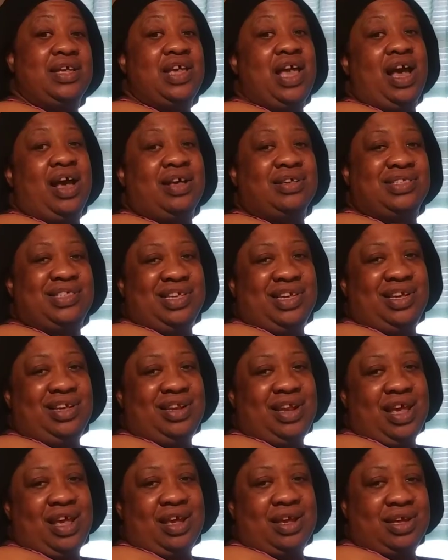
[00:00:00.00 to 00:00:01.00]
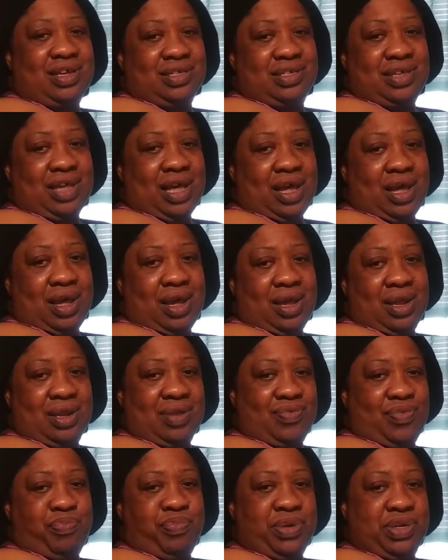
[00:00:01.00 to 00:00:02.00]
Y'all seen that because I had
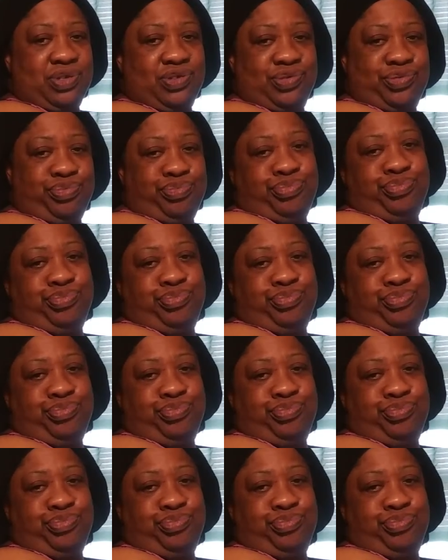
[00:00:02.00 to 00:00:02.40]
the picture.